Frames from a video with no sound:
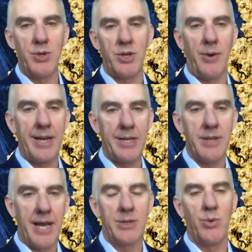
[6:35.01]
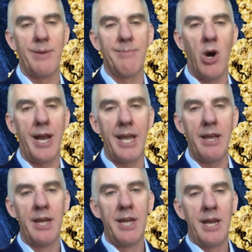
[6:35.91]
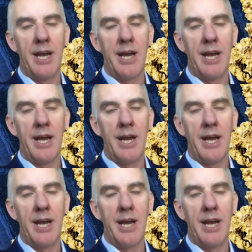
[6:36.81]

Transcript: so as we're mining,